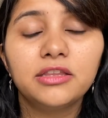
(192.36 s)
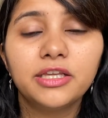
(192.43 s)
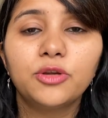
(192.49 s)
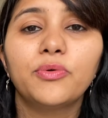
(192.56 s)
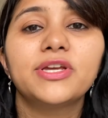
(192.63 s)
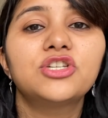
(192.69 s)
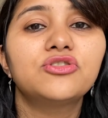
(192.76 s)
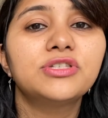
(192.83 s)
then
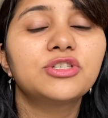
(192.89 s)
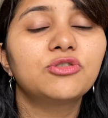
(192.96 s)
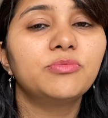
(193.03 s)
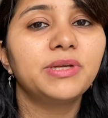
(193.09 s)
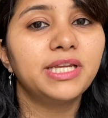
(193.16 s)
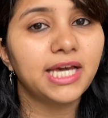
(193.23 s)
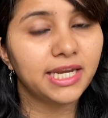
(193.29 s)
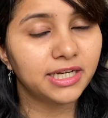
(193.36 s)
questions could
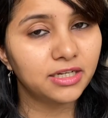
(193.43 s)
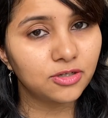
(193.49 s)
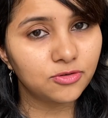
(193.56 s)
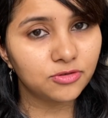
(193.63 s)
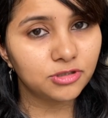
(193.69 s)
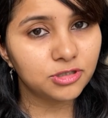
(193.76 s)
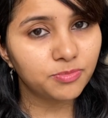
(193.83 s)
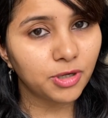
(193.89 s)
be directed to
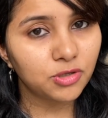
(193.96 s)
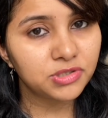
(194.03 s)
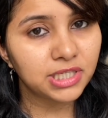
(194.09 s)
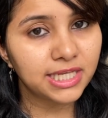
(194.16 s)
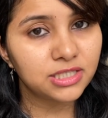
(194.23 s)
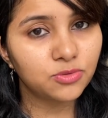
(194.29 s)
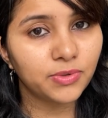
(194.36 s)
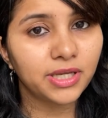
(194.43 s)
the spouse
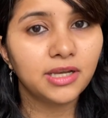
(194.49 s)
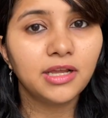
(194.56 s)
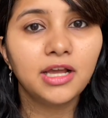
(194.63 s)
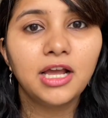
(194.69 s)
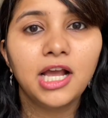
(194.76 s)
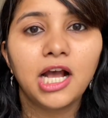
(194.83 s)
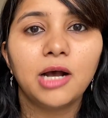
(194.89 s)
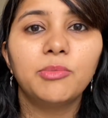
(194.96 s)
as well
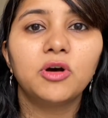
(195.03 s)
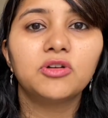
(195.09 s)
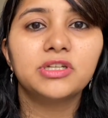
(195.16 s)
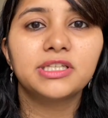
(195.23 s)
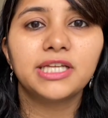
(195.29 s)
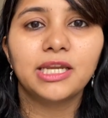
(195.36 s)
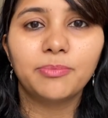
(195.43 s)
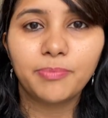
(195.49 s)

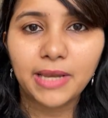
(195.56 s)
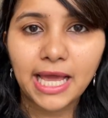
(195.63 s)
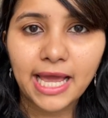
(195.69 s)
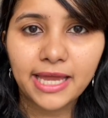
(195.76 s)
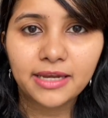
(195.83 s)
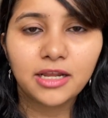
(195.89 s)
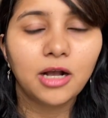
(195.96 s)
about their plan,